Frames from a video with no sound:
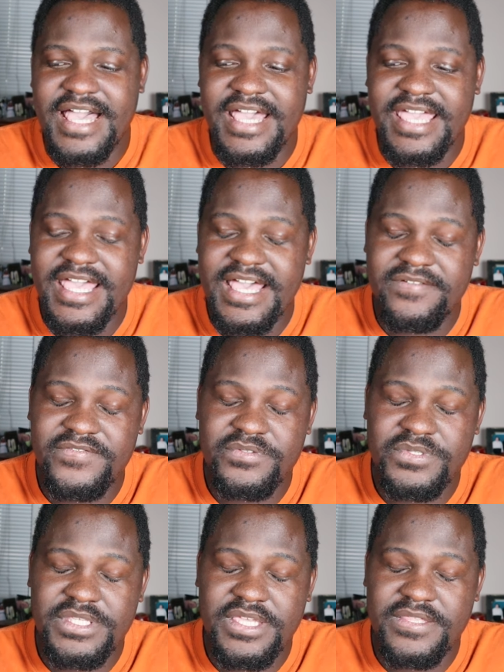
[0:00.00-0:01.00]
I have
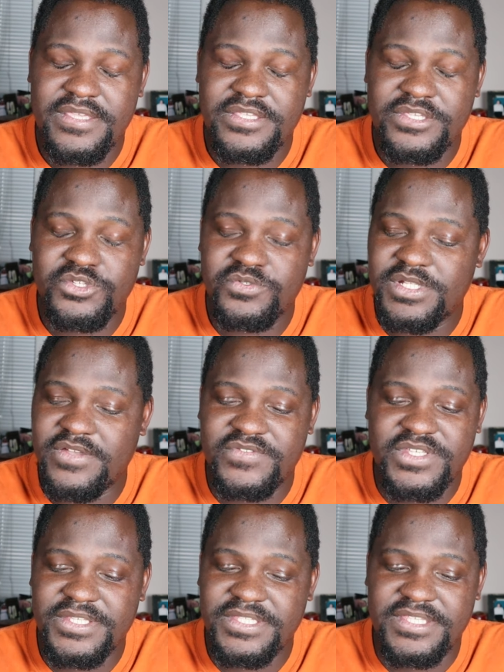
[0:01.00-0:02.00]
to say this, he should
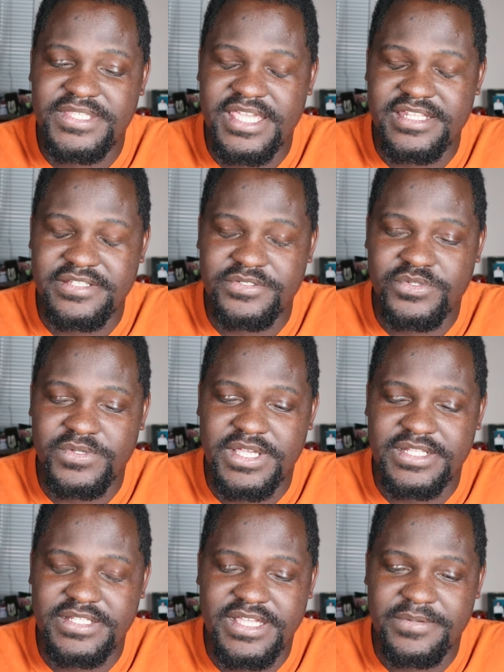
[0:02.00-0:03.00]
have just decided to,
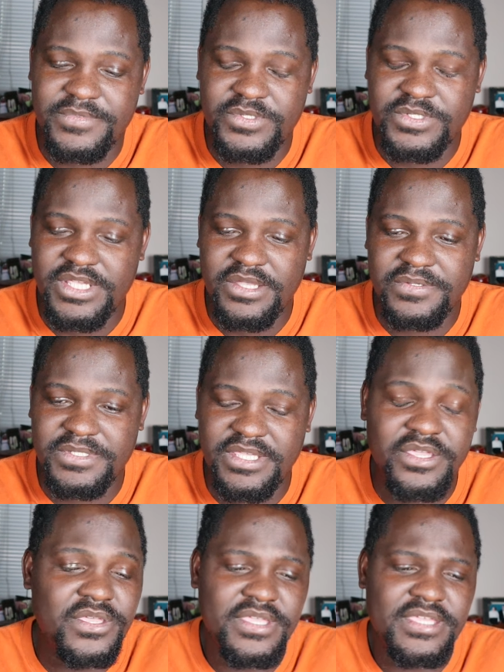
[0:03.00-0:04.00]
and come to Chelsea.
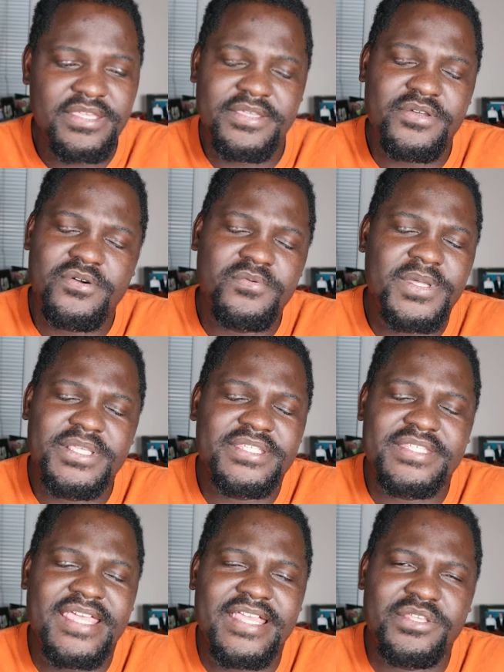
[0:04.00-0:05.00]
He, he, he always
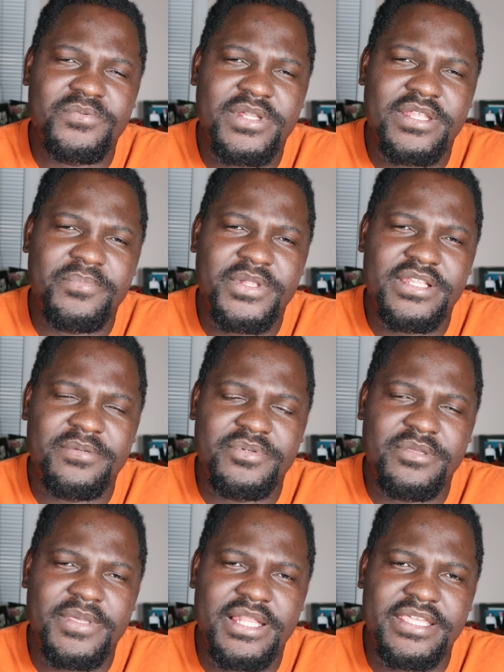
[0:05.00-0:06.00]
said he want to play in the
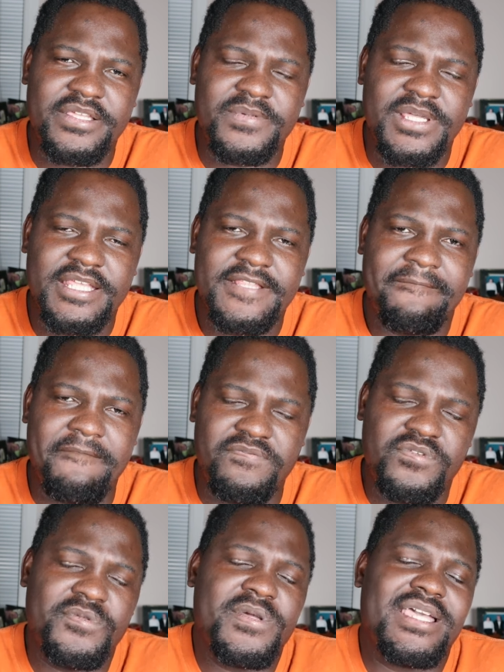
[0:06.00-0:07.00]
Premier League, right?
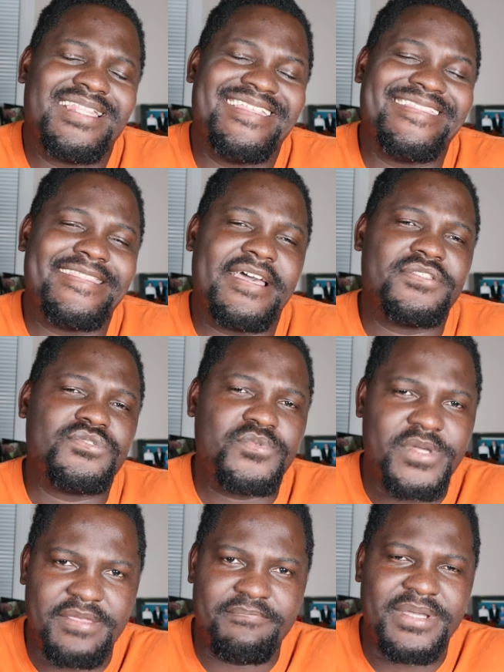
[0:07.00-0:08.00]
If you look at it in that way.